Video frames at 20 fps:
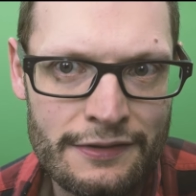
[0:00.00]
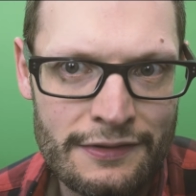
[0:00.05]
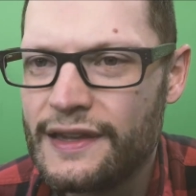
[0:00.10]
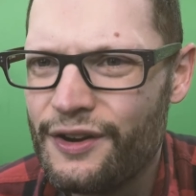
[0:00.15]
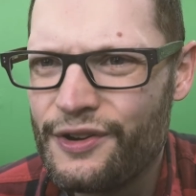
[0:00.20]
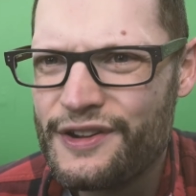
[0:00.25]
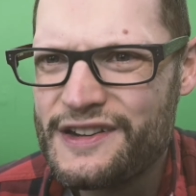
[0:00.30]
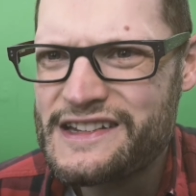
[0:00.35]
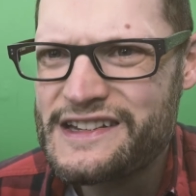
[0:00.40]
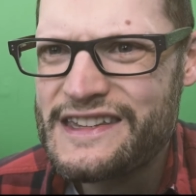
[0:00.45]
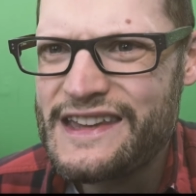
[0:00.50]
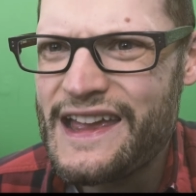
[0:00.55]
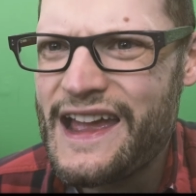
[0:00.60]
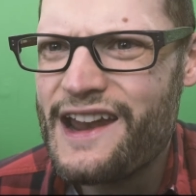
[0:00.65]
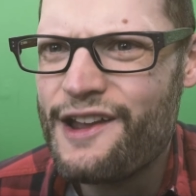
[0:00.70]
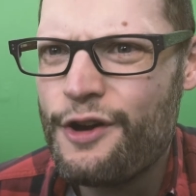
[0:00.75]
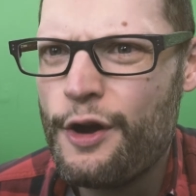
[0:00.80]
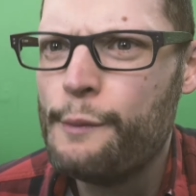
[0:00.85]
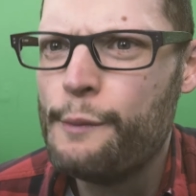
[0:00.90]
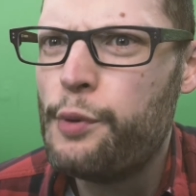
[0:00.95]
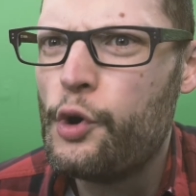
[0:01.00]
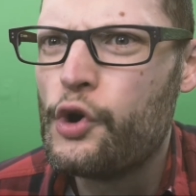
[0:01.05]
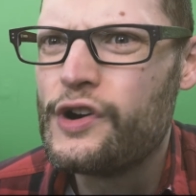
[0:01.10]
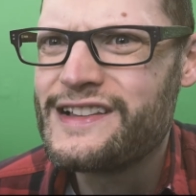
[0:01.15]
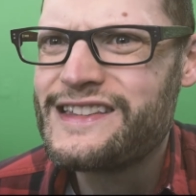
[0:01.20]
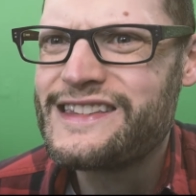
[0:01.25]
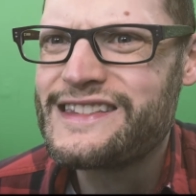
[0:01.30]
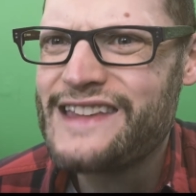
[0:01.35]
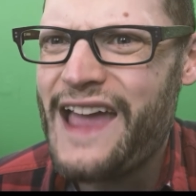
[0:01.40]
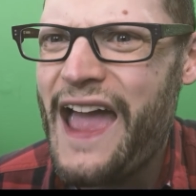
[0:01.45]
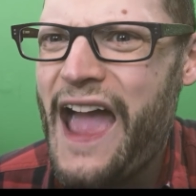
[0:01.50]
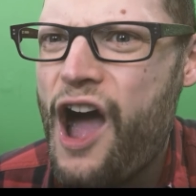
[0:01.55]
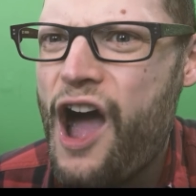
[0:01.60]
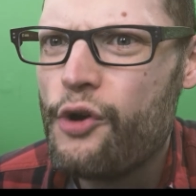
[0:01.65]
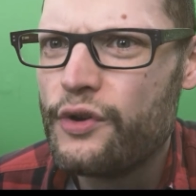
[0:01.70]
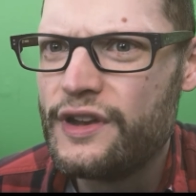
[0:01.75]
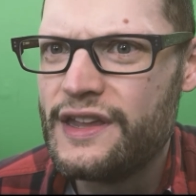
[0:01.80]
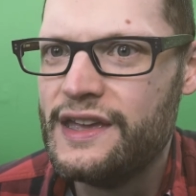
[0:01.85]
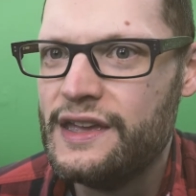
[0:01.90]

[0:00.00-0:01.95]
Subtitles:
I don't understand how important sound